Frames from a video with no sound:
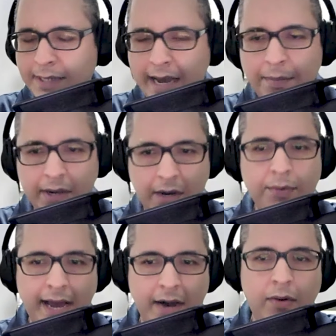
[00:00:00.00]
time ago
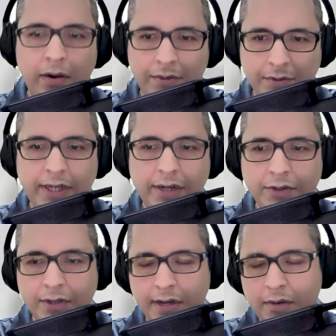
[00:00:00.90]
now, all those
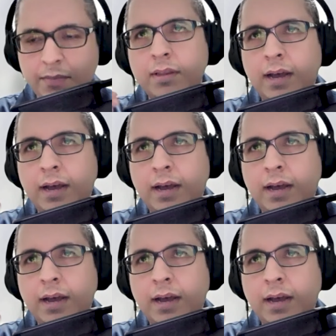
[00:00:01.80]
years ago,